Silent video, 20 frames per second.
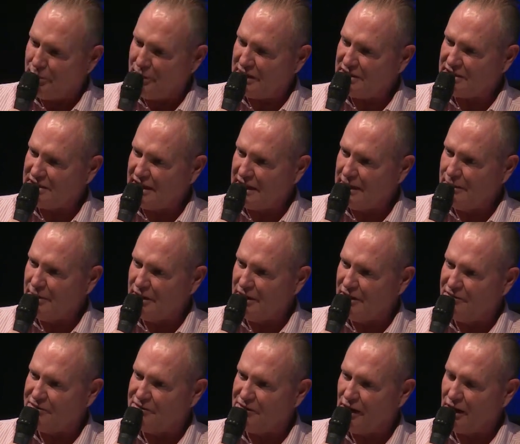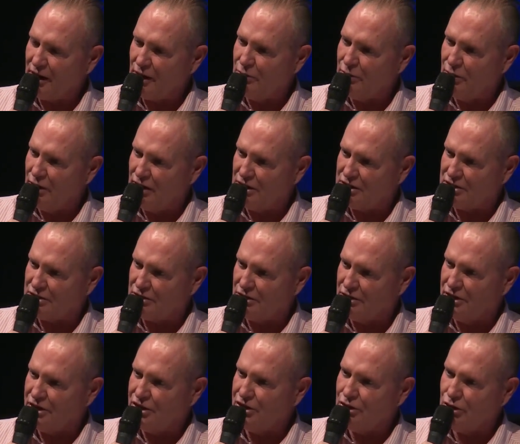best team in the fucking world,
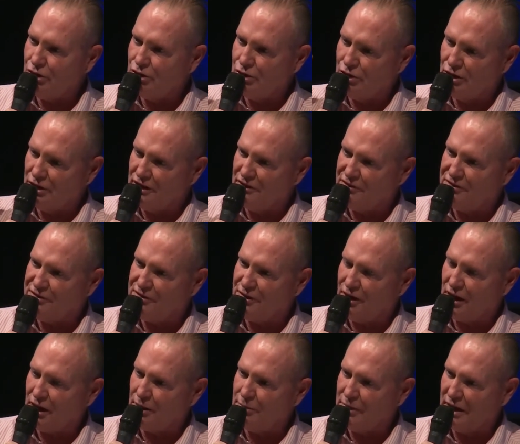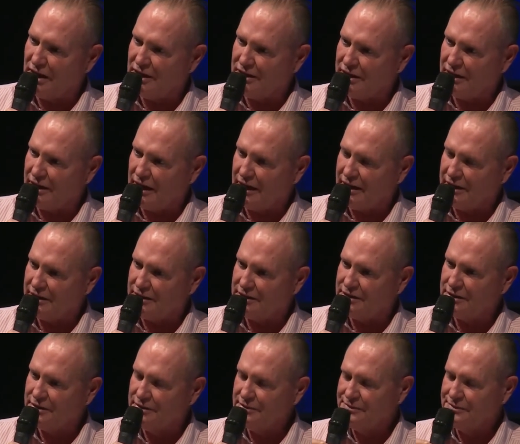son. You're going to fucking Man United.